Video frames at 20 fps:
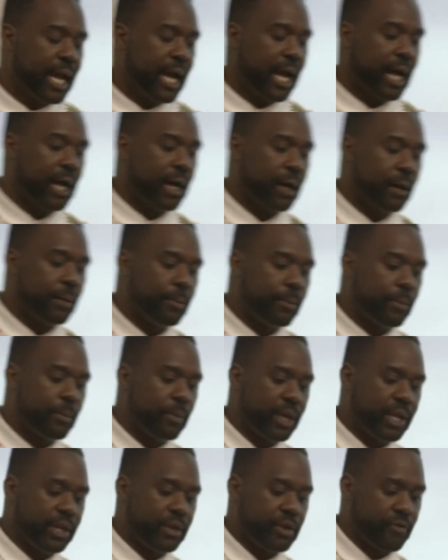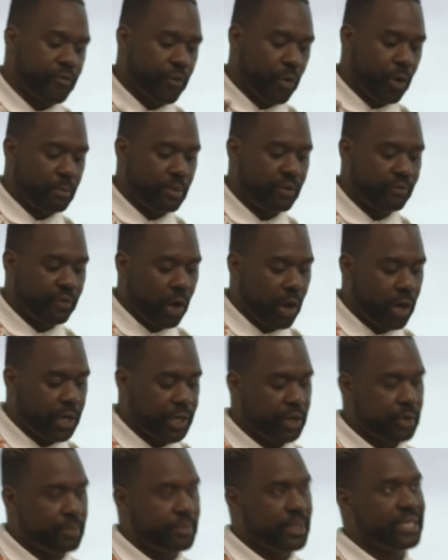in the form of an
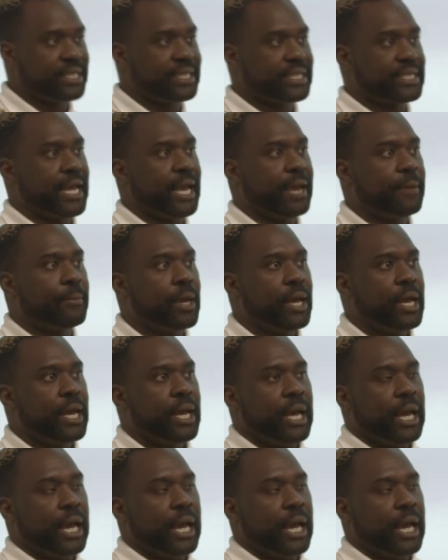audio mixtape.